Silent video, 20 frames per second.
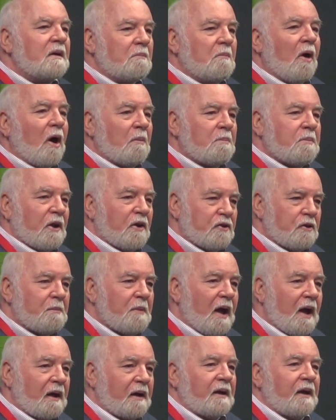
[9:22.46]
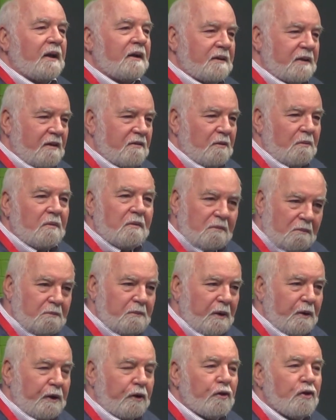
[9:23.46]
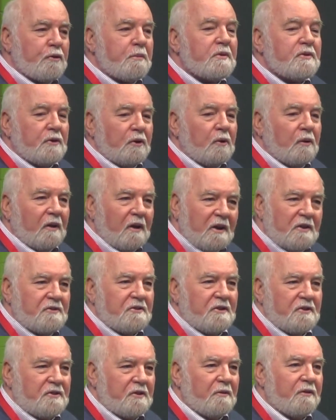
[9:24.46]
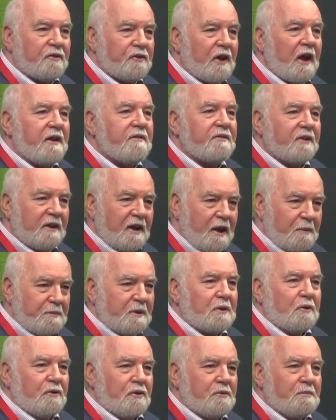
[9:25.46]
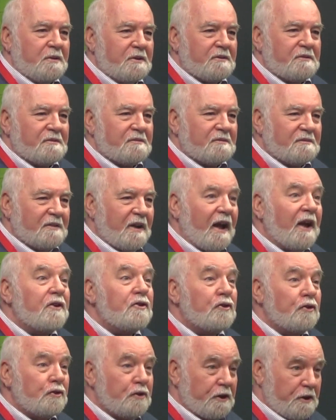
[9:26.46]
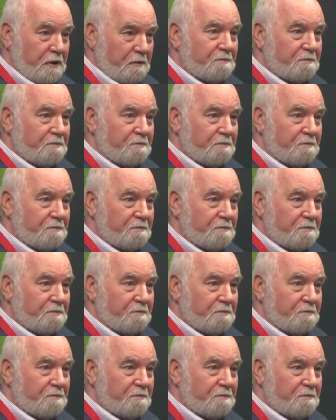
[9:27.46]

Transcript: My pleasure, Mark, and have a Merry Christmas and all the listeners a safe and happy Christmas and New Year.